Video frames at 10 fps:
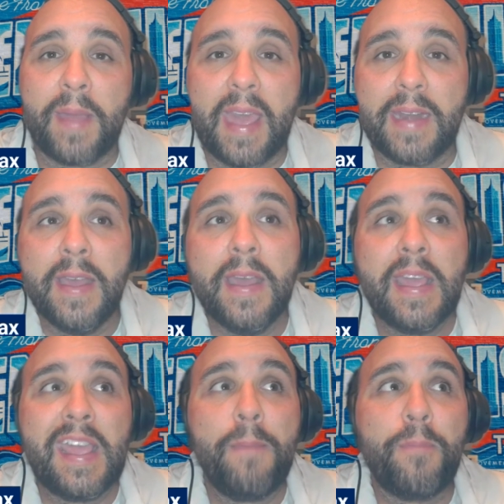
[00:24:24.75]
Again,
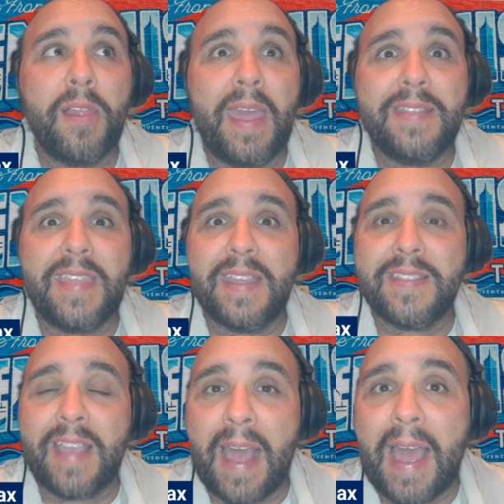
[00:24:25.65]
he played the
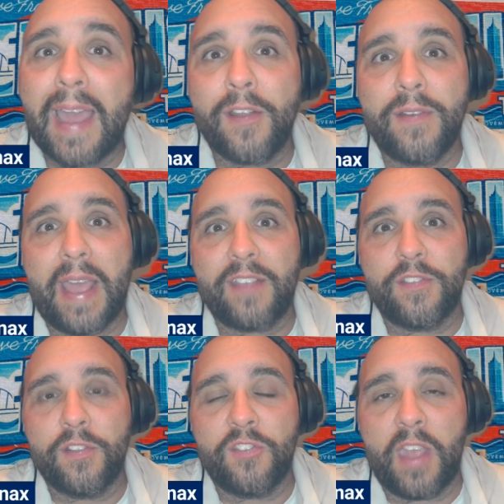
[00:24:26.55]
entire
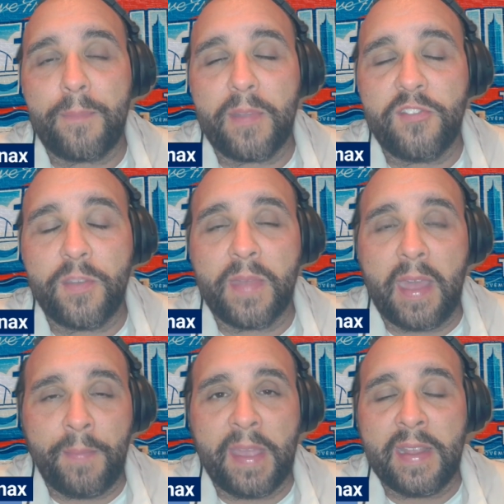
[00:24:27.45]
national championship
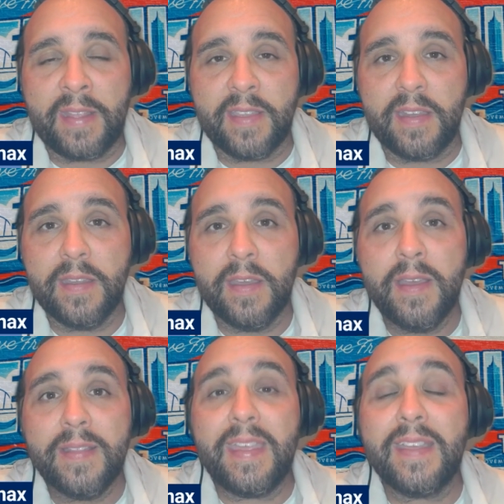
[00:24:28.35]
game, Edey did.
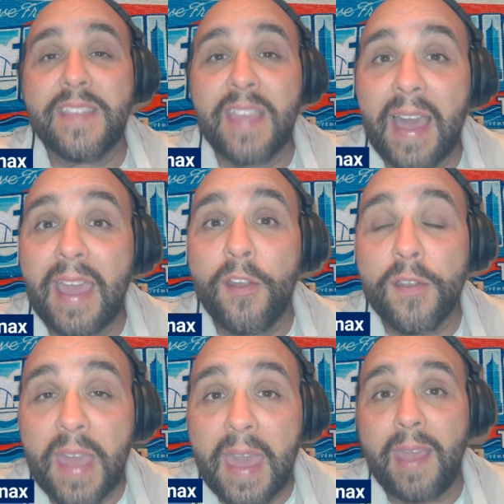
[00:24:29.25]
The entire
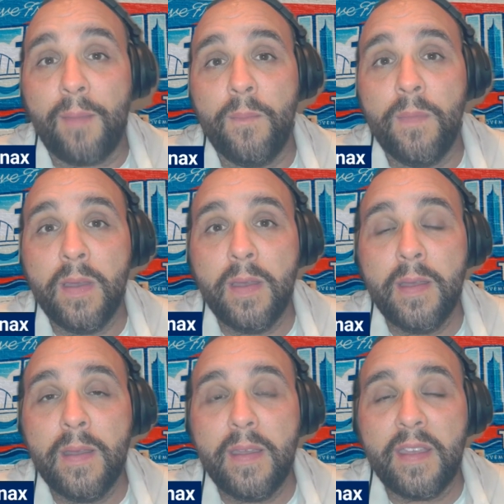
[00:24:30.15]
game.
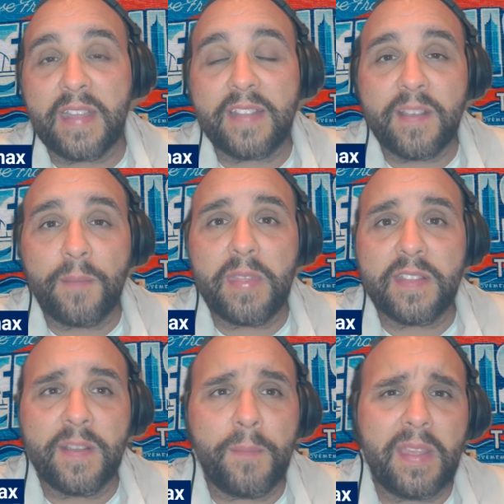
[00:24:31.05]
Is that something that
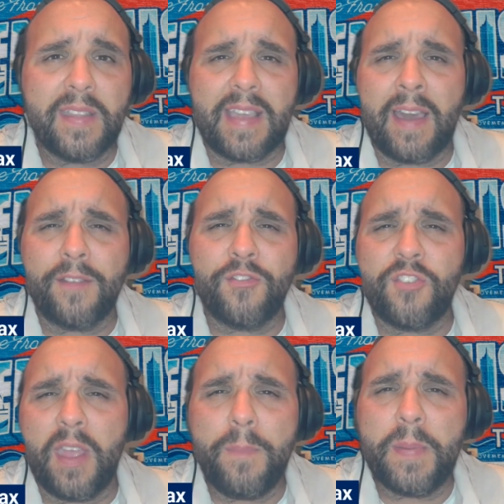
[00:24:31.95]
somebody that's out of
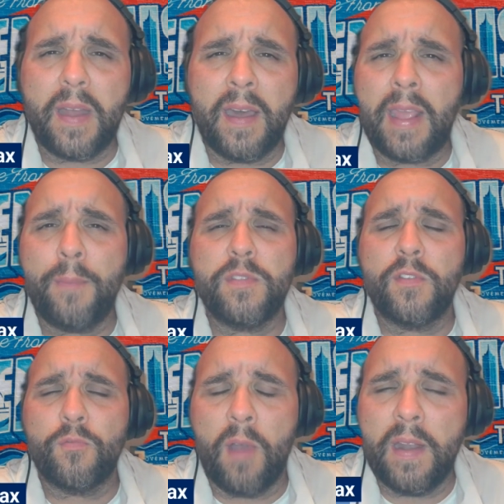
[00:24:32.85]
shape and unable to
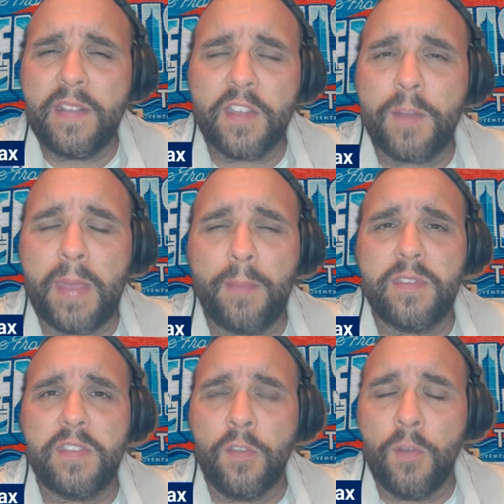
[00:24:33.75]
run is going to be able
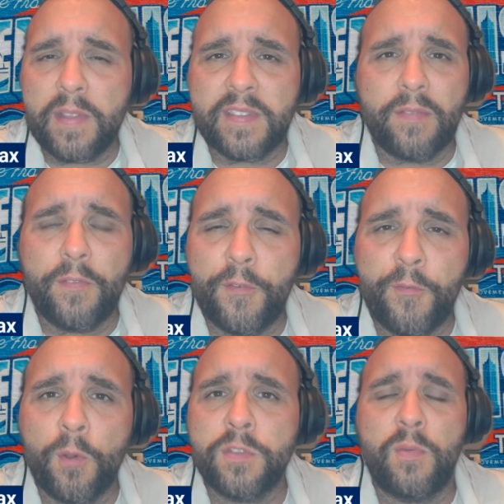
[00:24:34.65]
to do at
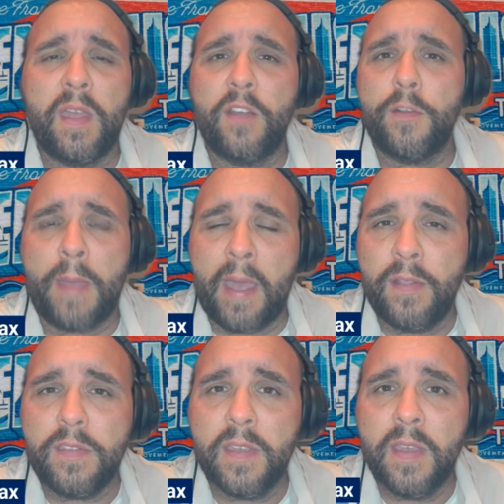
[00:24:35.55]
7'4", 300
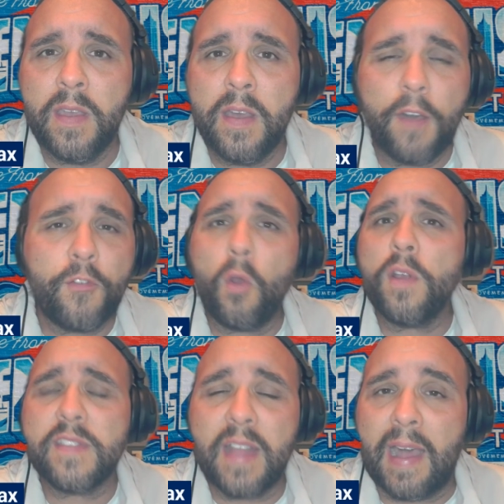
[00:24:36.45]
pounds? Of
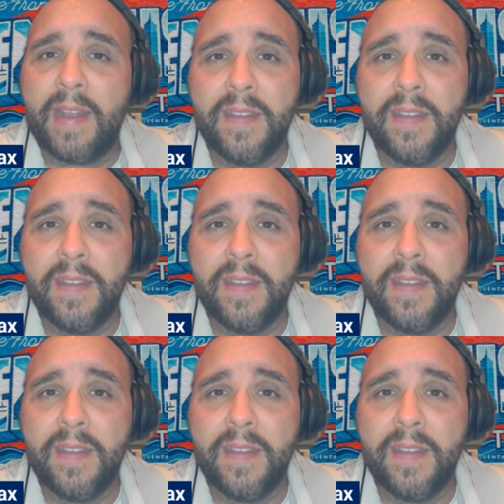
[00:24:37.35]
course not.